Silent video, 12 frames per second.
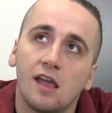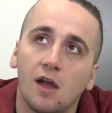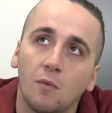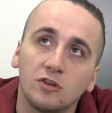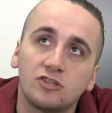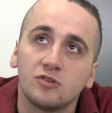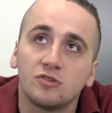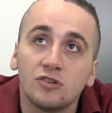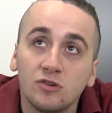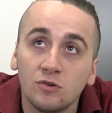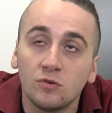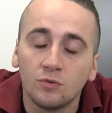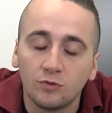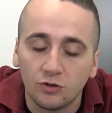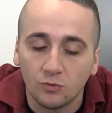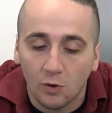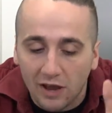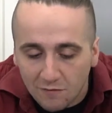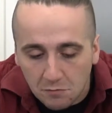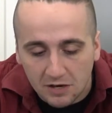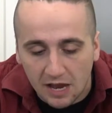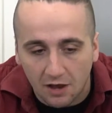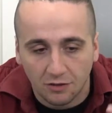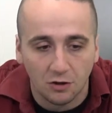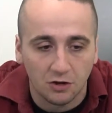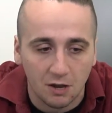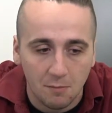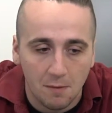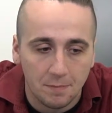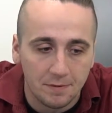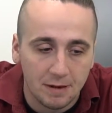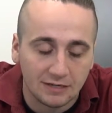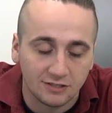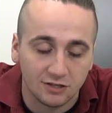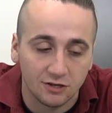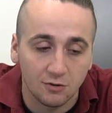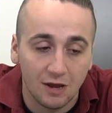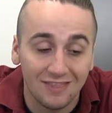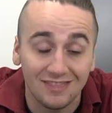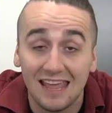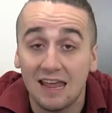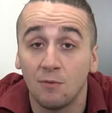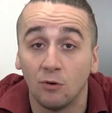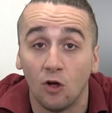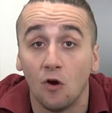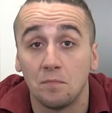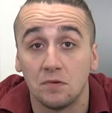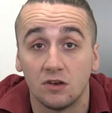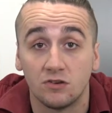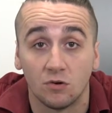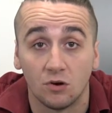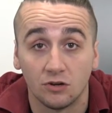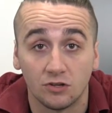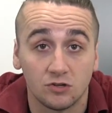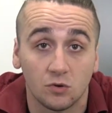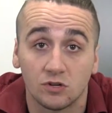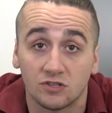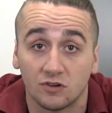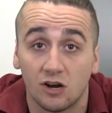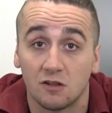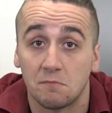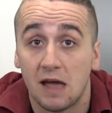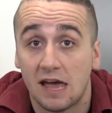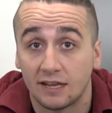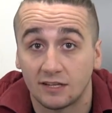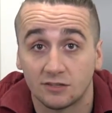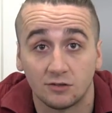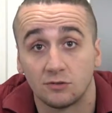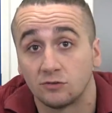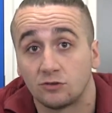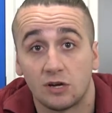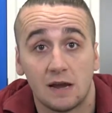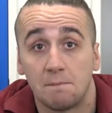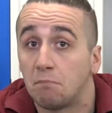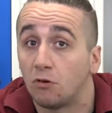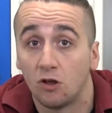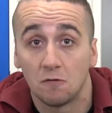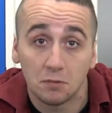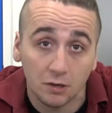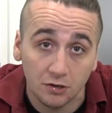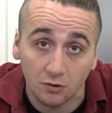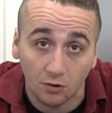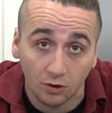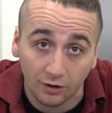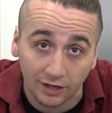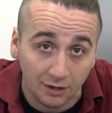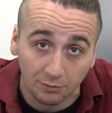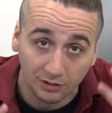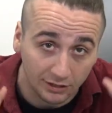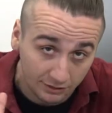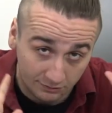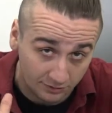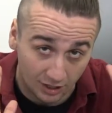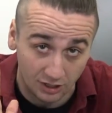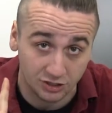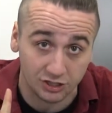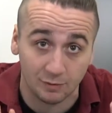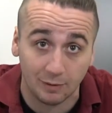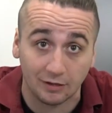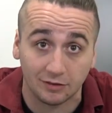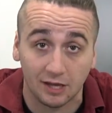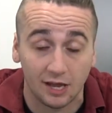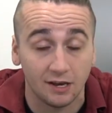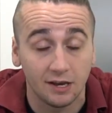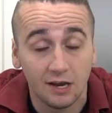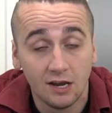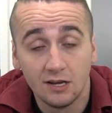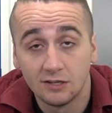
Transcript: And once you do, you wave them down, they'll come up next to you, and they will open the door. The doors are automatic, so don't try and pull open the door. They get really touchy about that.